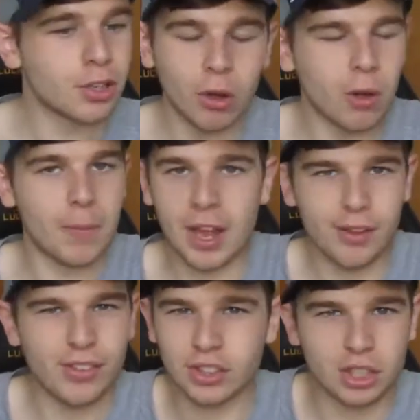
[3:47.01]
Not
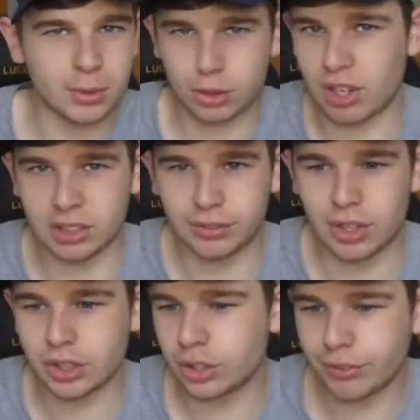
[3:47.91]
anything to do with the
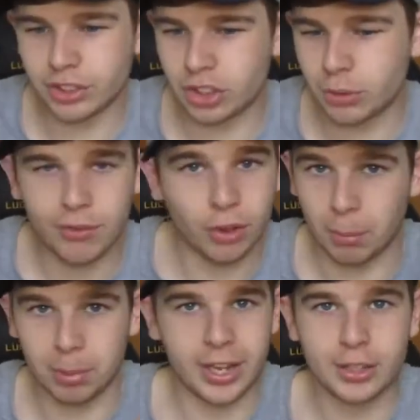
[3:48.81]
transfers, nothing to do with what the
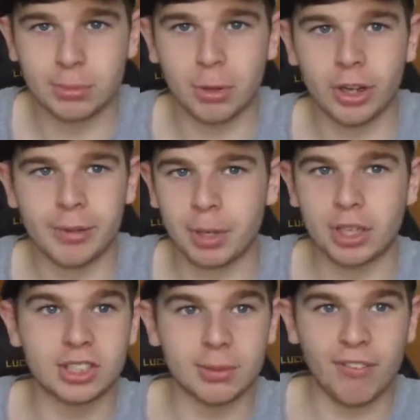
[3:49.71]
players you bought in,
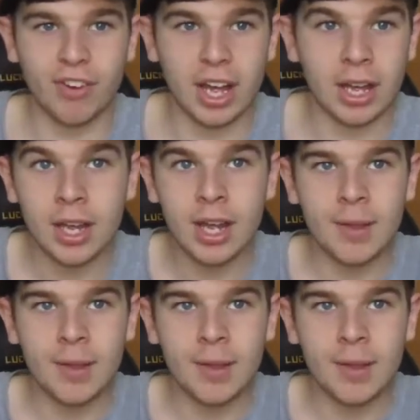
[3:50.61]
because to be fair,